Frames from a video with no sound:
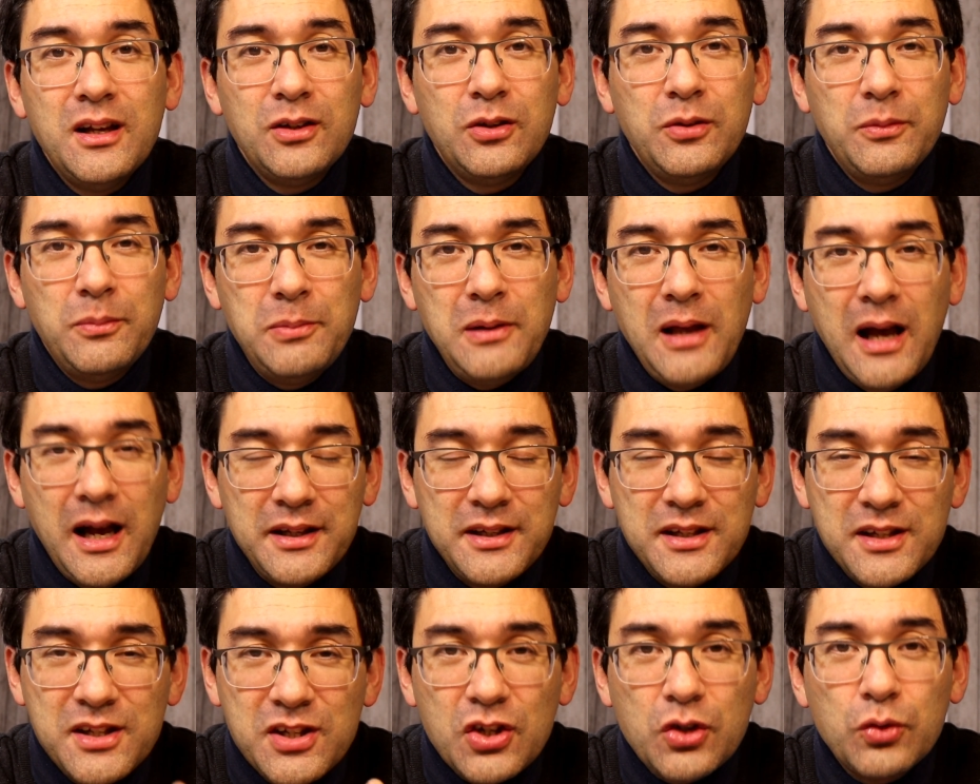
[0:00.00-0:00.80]
to
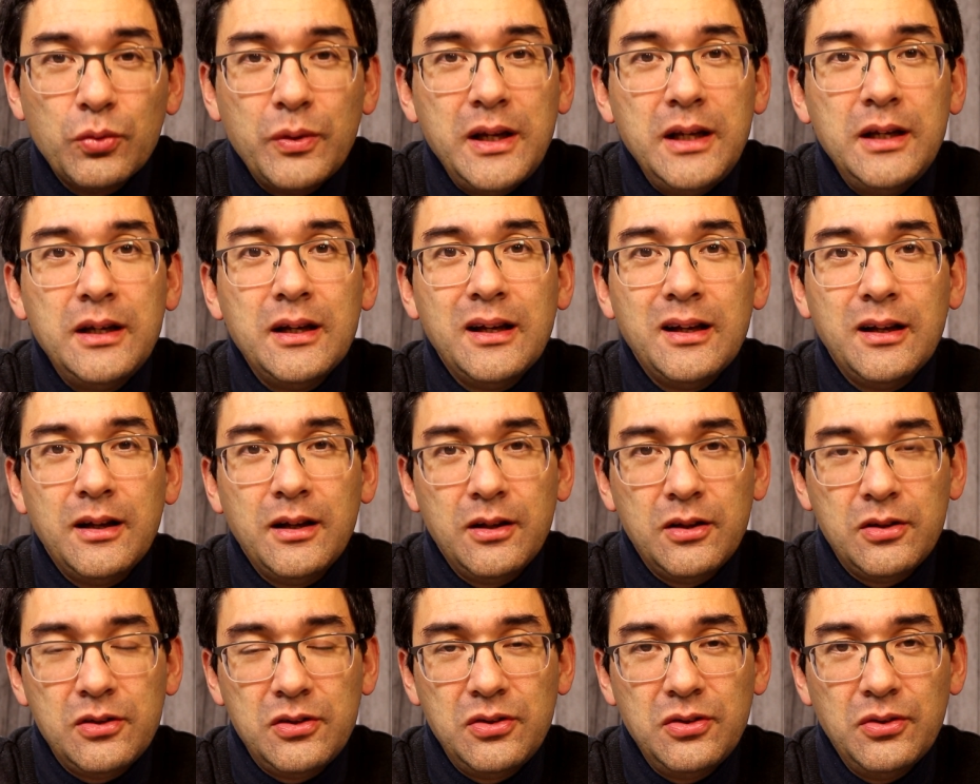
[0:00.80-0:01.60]
behind a screen
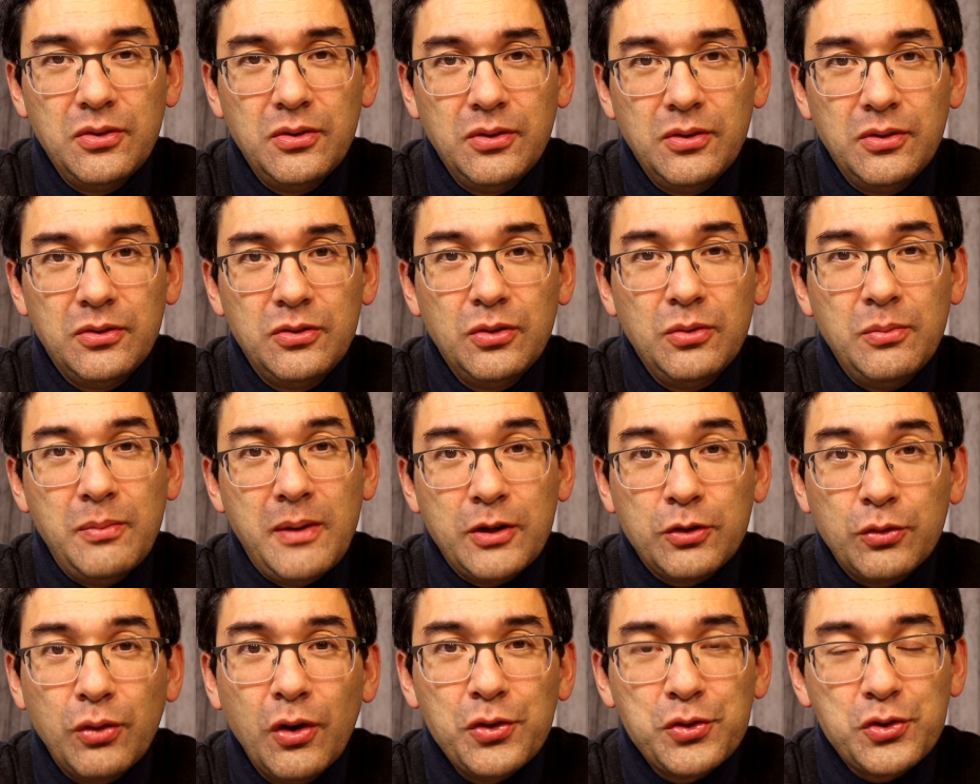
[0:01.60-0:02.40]
to
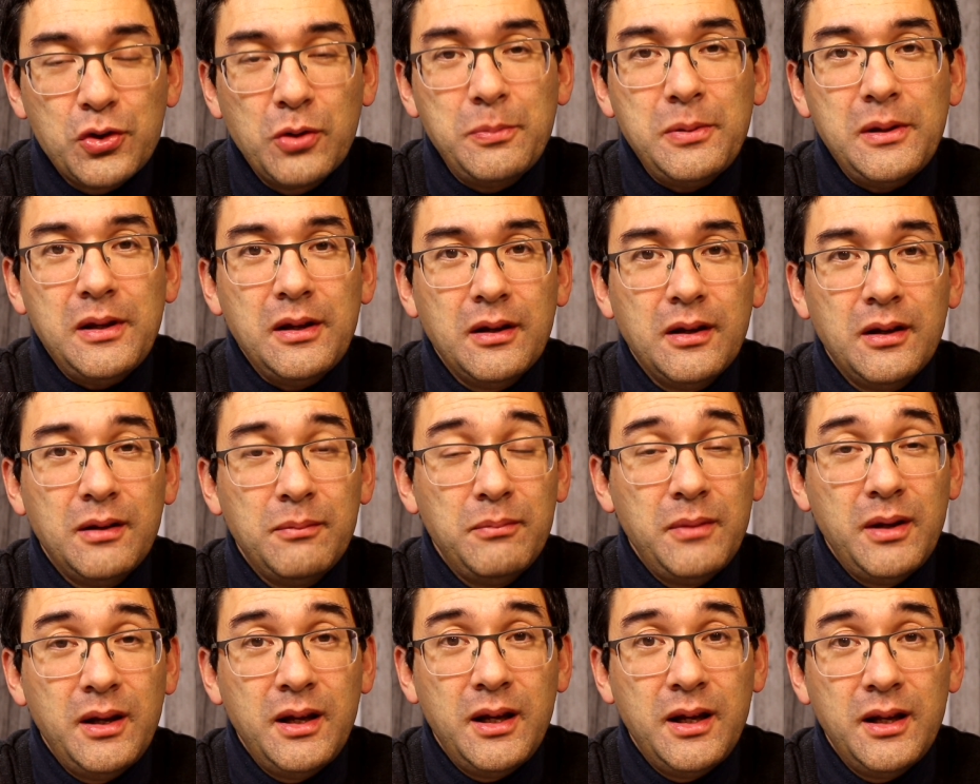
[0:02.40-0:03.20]
microscopy,
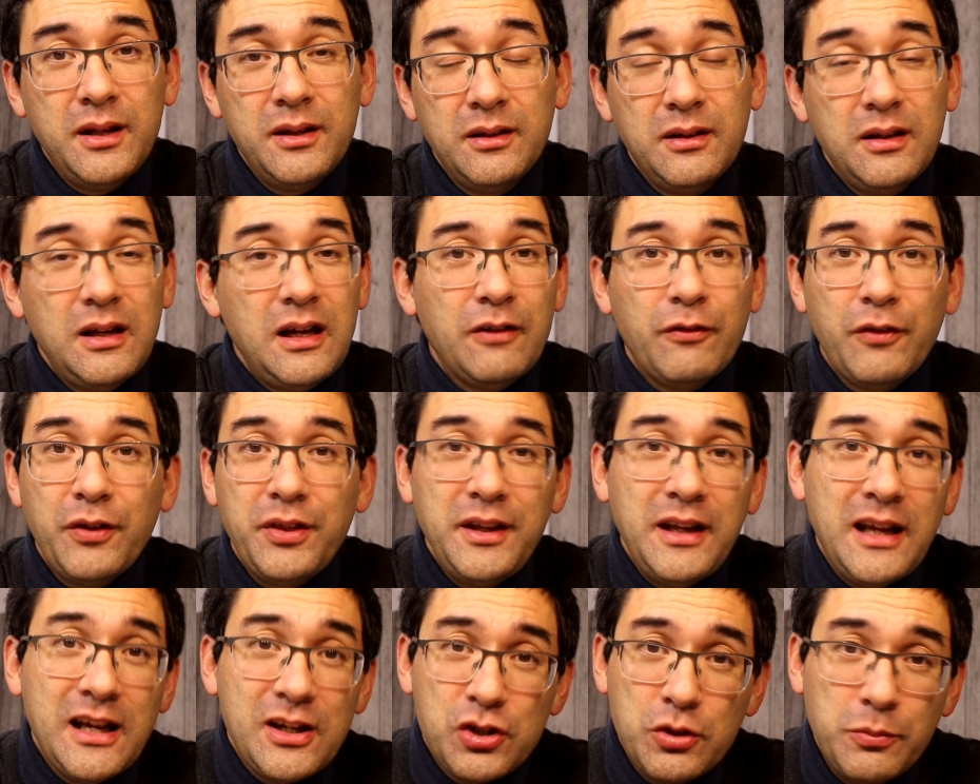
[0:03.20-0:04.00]
and
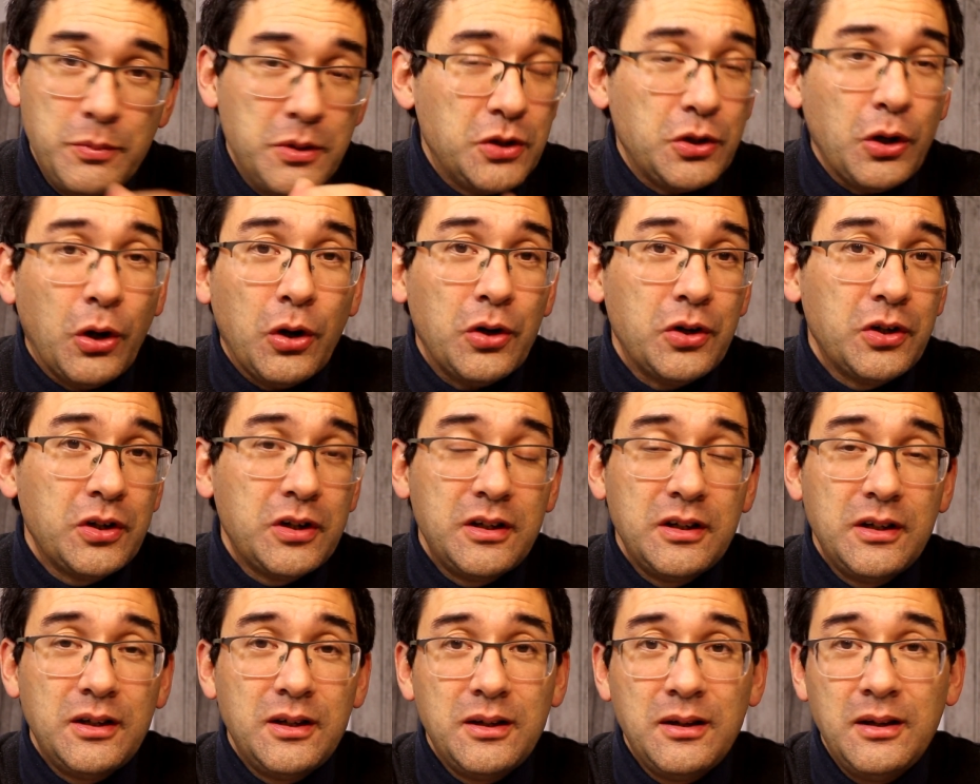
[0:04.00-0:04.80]
everything has to be
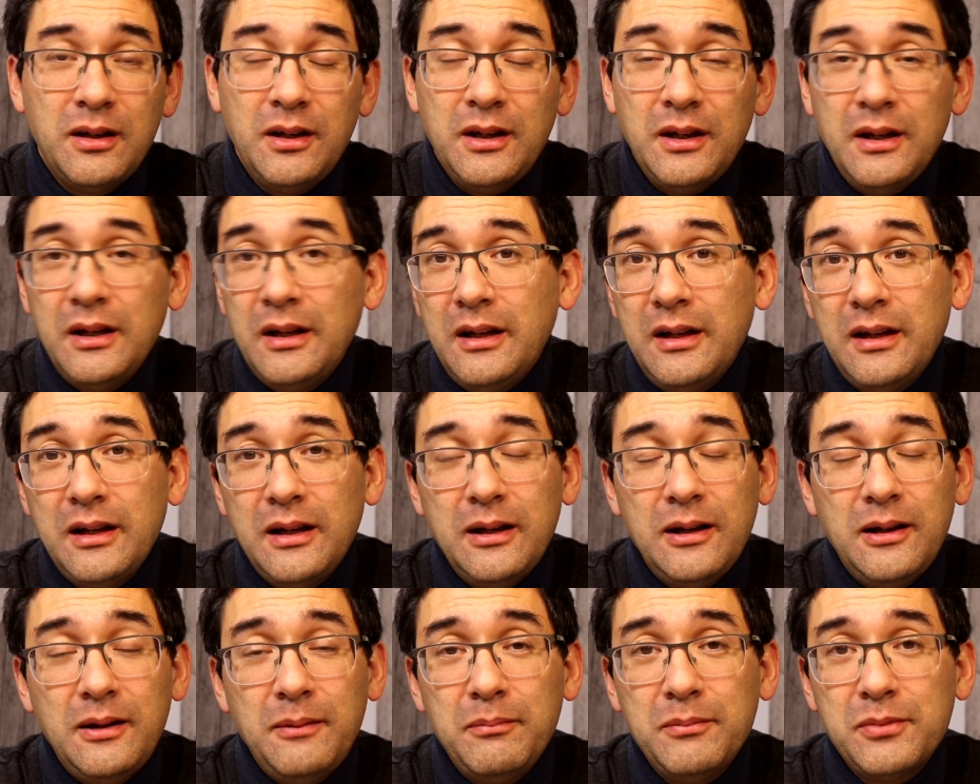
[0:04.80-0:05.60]
dark,
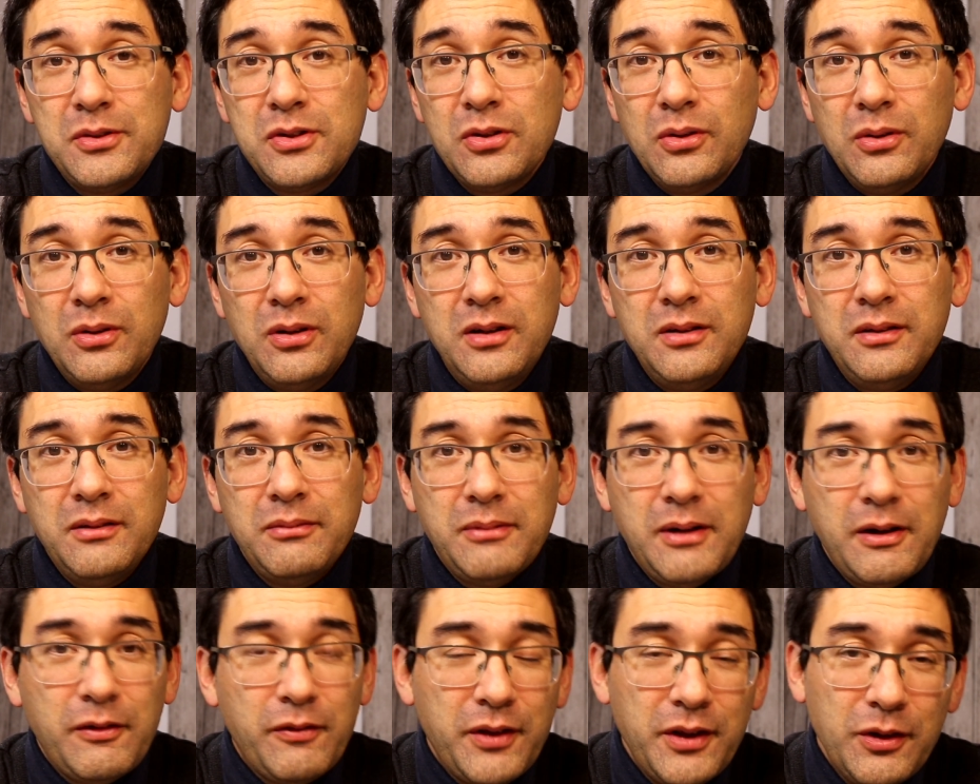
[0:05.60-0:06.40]

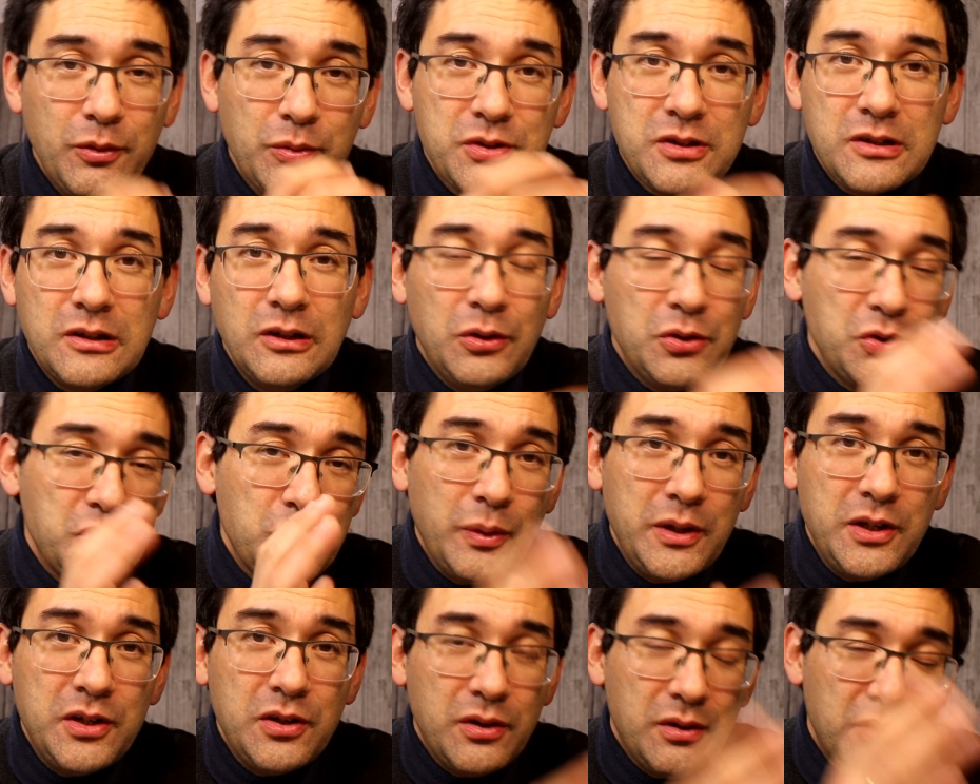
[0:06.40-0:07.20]
so everything was closed,
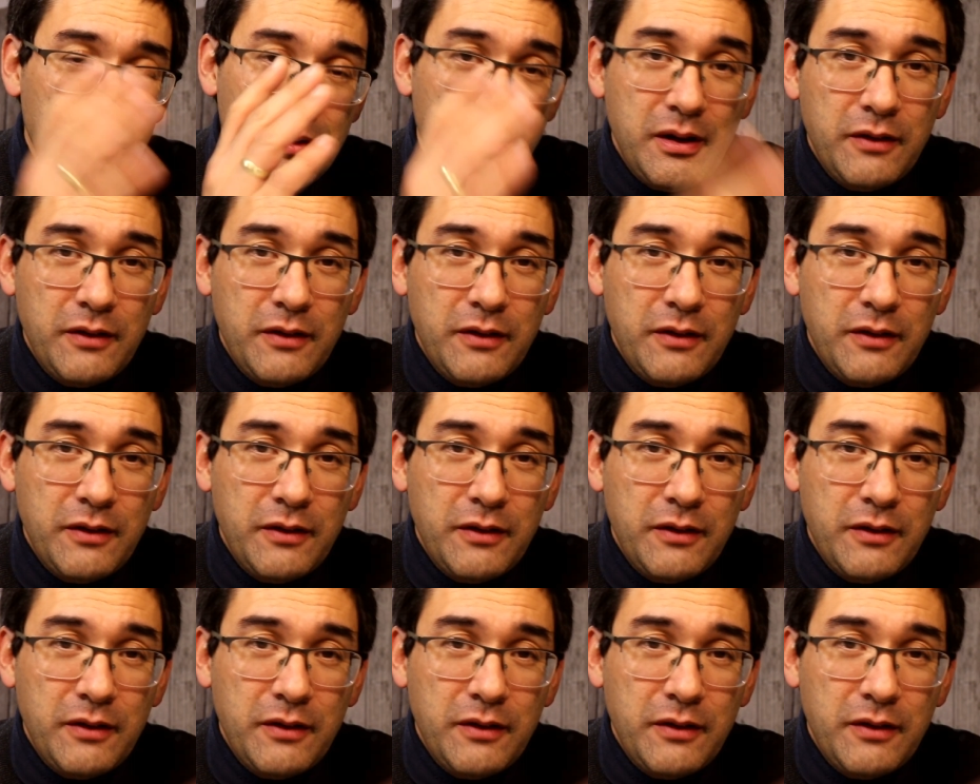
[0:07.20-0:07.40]
window,